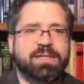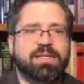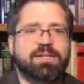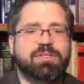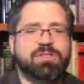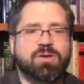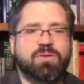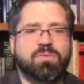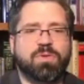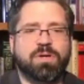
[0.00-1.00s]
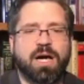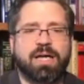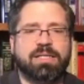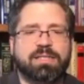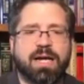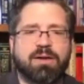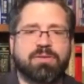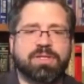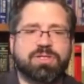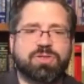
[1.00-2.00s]
So we're not
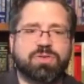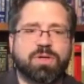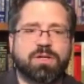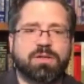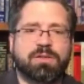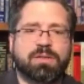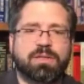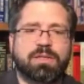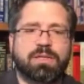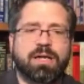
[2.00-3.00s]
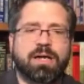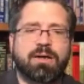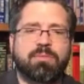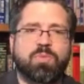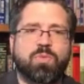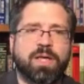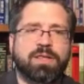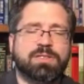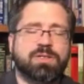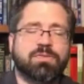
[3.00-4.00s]
entirely sure when
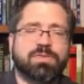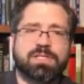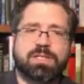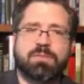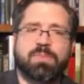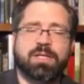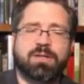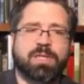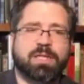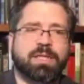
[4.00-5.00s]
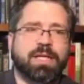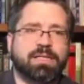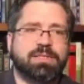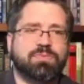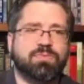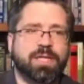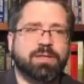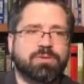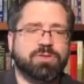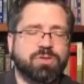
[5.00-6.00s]
the service is going to be. It'll be in the next week
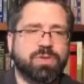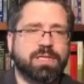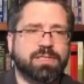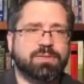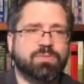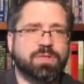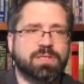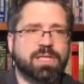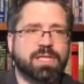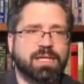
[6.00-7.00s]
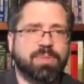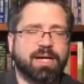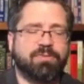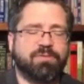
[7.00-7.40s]
or 2 weeks once they get back from